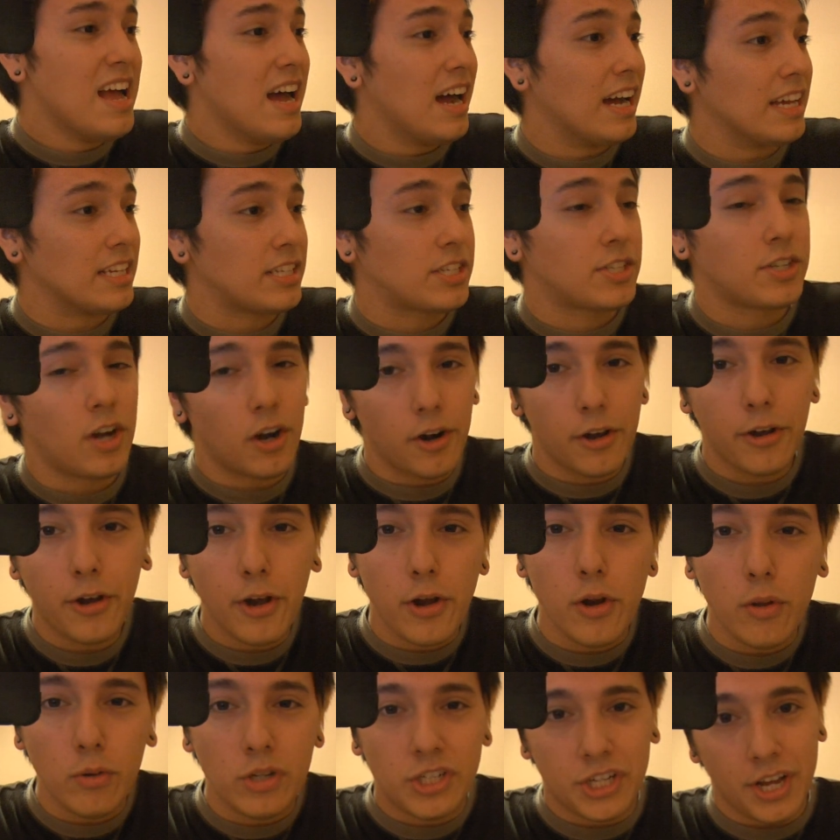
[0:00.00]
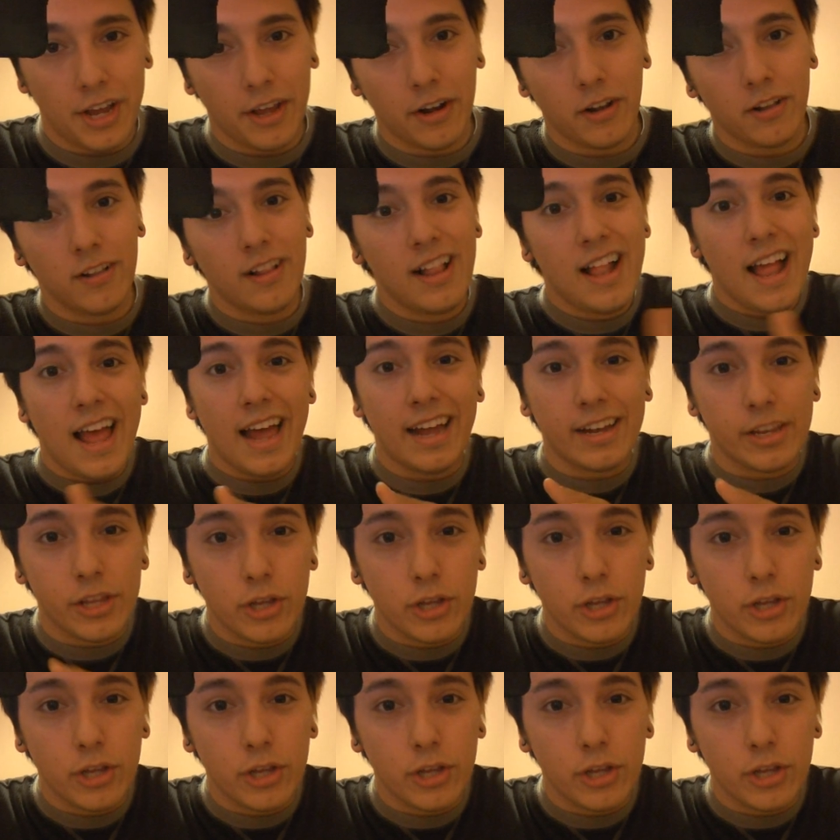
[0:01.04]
I started a new channel at